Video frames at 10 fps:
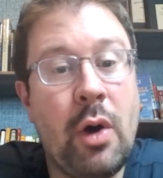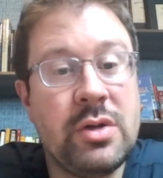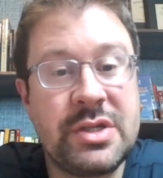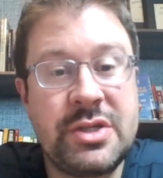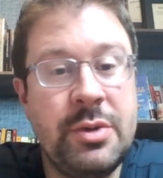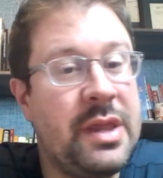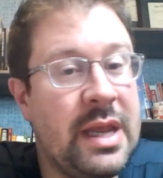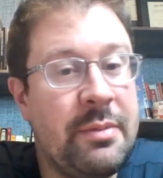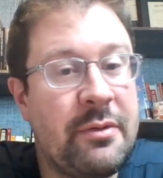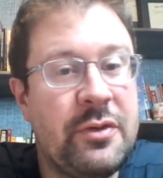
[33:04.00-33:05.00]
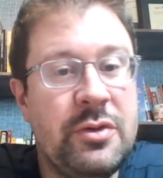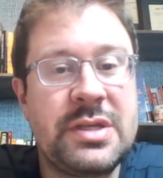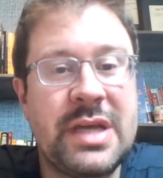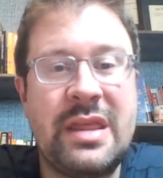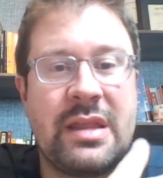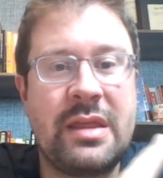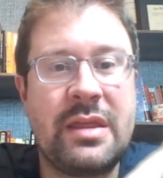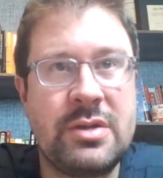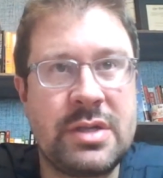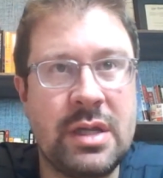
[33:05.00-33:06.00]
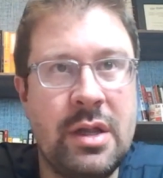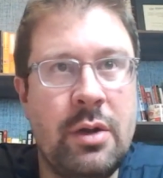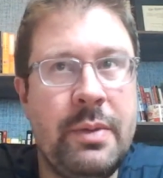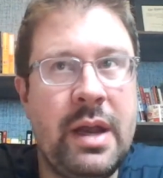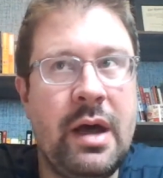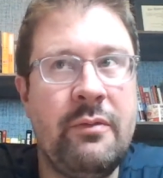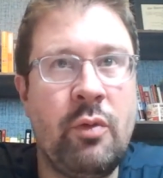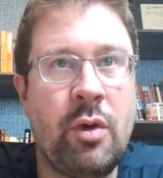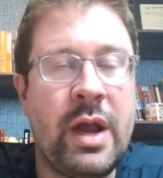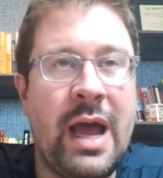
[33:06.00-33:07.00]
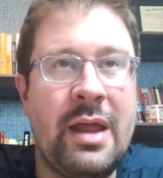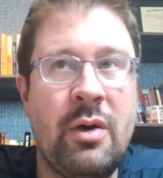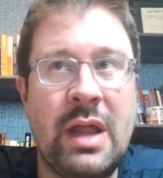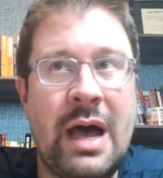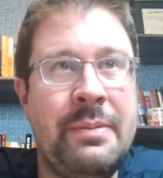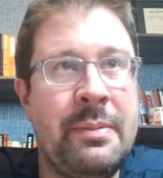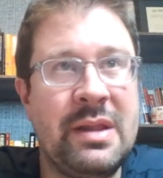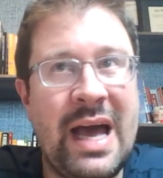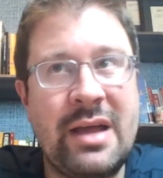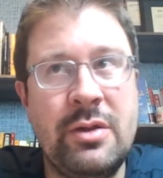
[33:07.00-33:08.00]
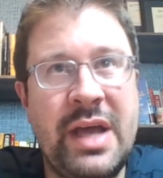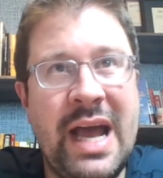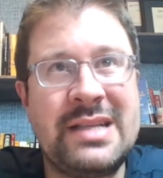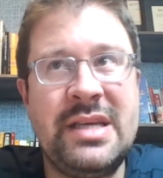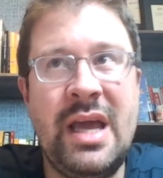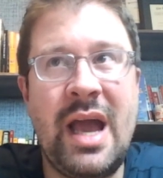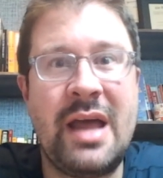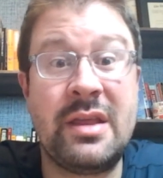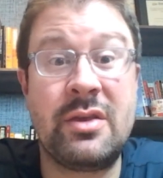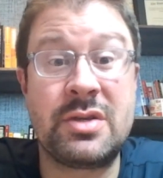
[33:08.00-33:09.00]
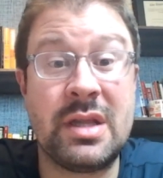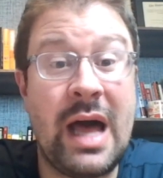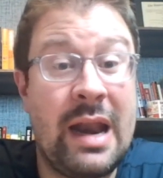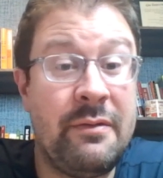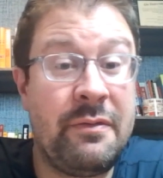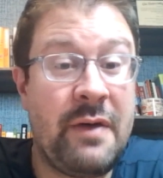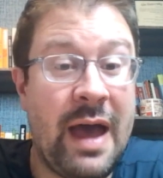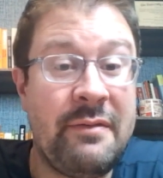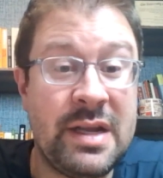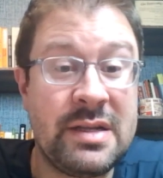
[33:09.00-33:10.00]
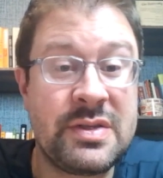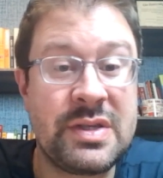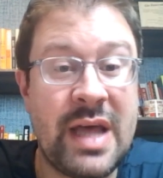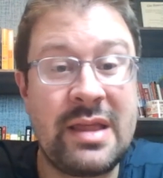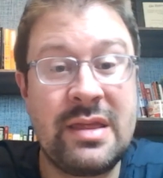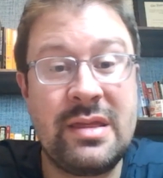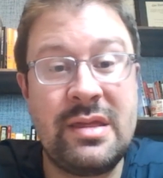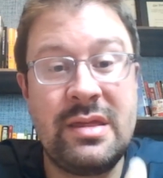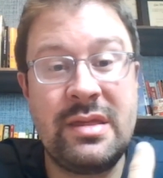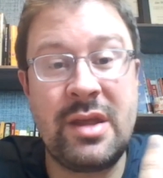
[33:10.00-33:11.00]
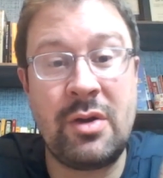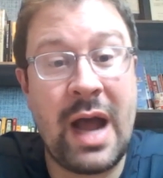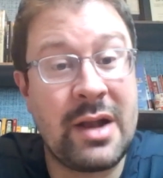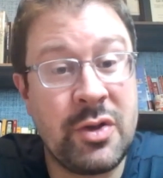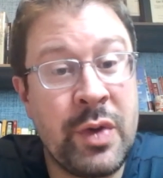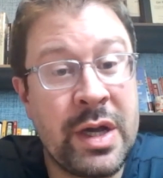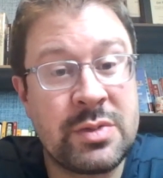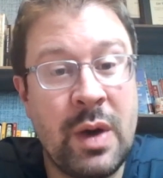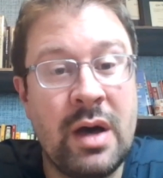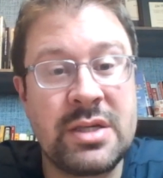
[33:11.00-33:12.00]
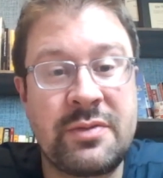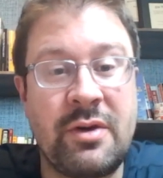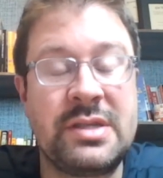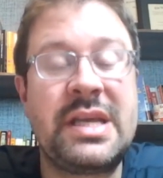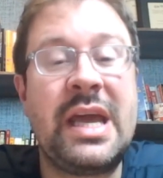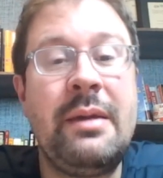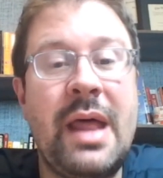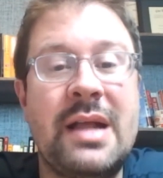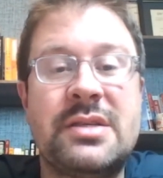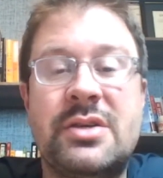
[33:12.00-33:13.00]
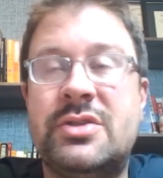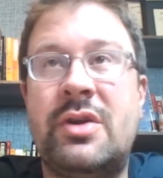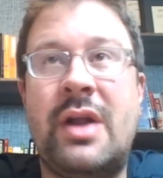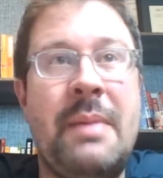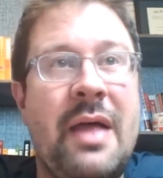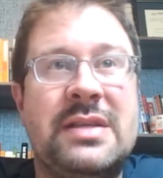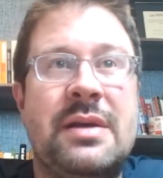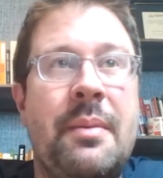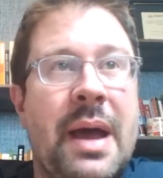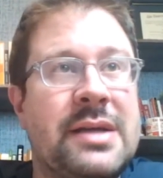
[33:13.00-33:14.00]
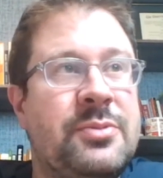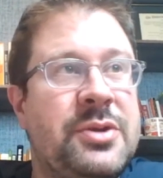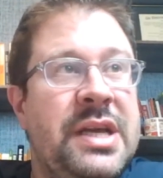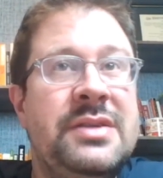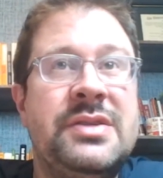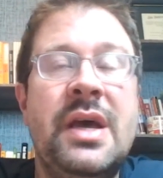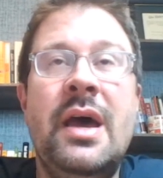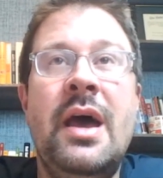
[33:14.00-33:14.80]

Poles is doing than Eberflus. I think that there's a little bit of worry. I know a lot of people like Luke Getsy. I think there's a lot of evidence that they're not doing as well as far as scheme that's concerned. That's not my expertise.